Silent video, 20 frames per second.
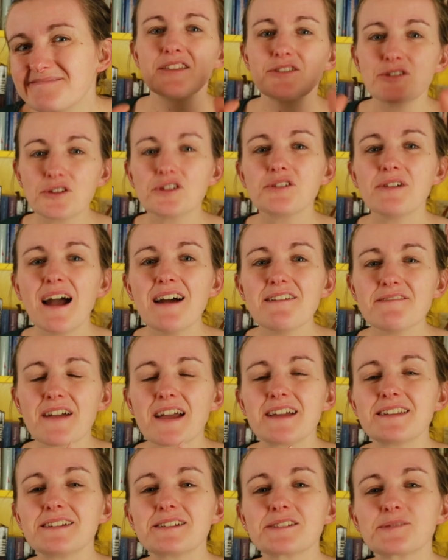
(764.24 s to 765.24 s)
Do you have
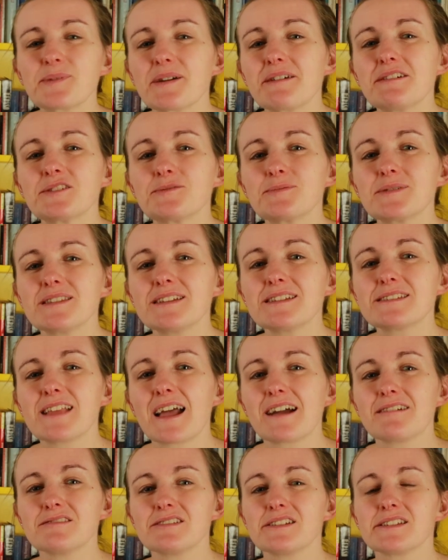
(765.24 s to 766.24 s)
any experience with these
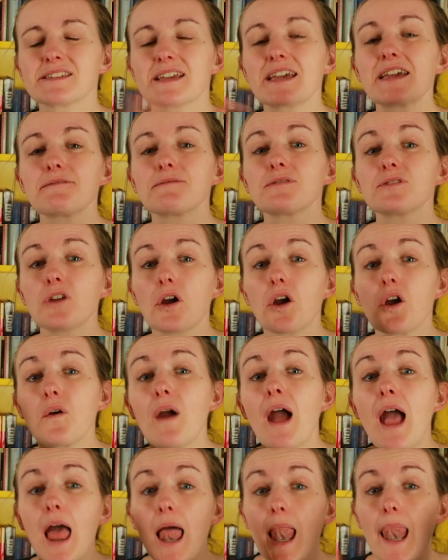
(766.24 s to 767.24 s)
languages? If so,
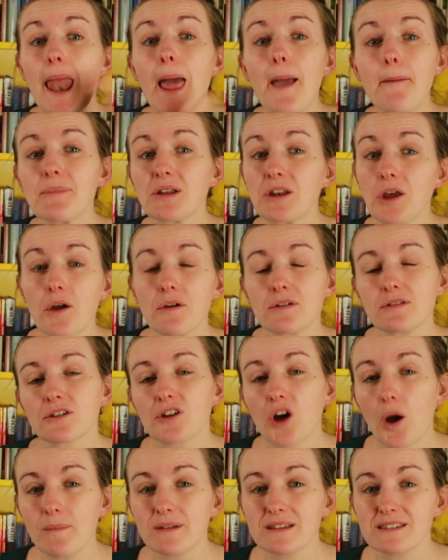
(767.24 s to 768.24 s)
let me know in the
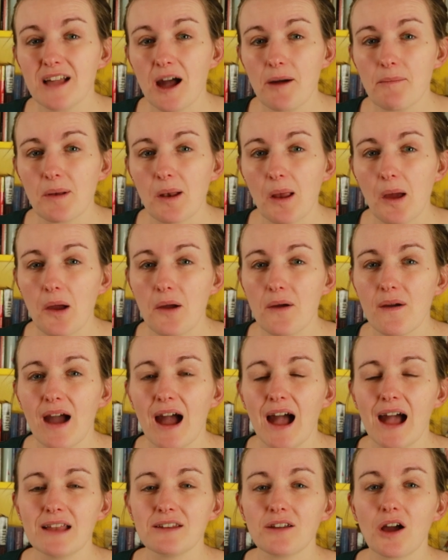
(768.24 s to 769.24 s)
comments down below,
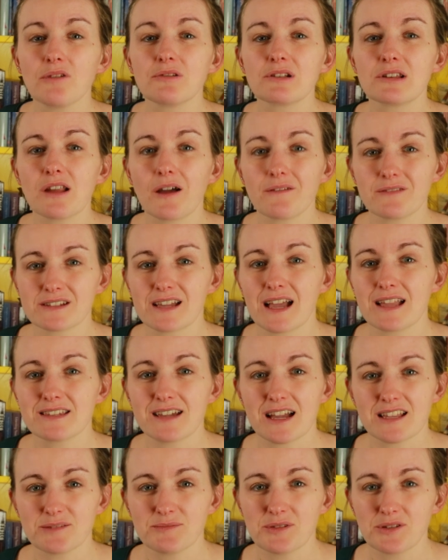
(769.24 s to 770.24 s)
and I would love to get
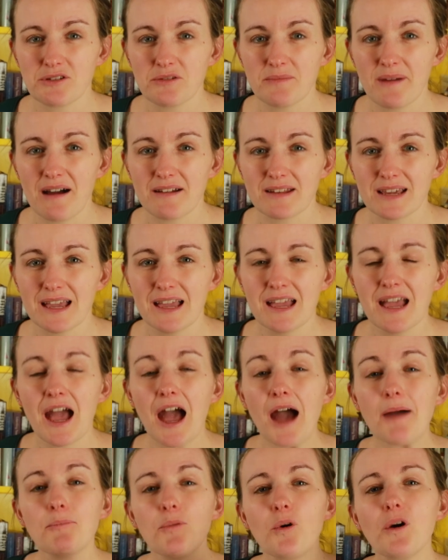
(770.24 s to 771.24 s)
chatting with you about it.
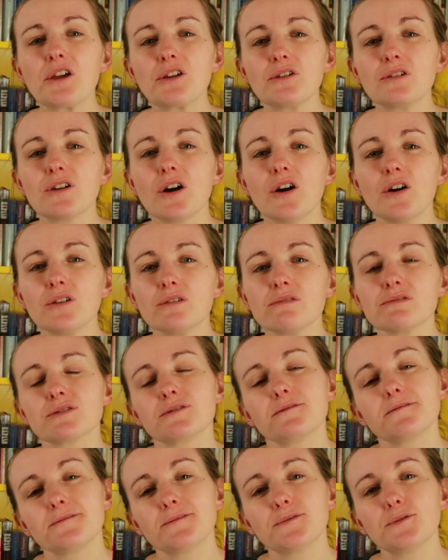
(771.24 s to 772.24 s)
And what are your goals
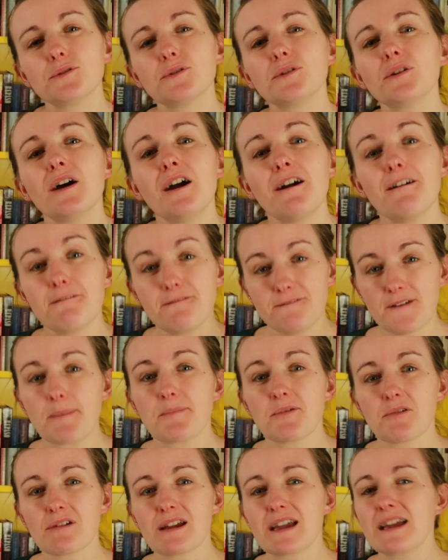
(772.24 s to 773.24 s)
for
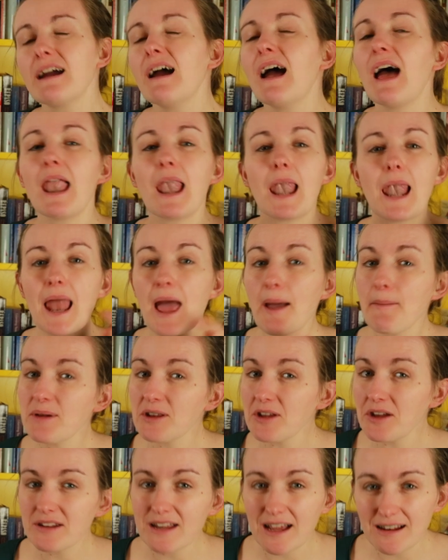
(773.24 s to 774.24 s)
February? Let me
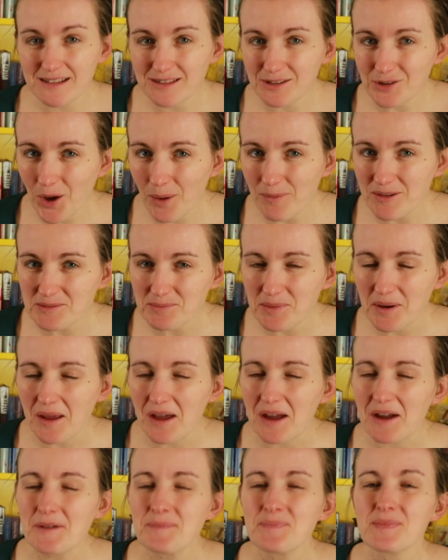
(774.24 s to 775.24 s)
know down in the comments
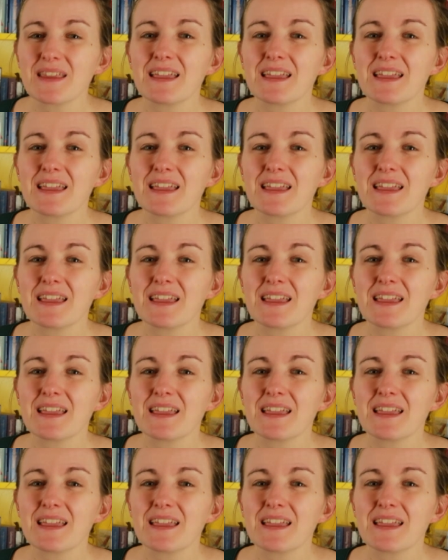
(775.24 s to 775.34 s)
below.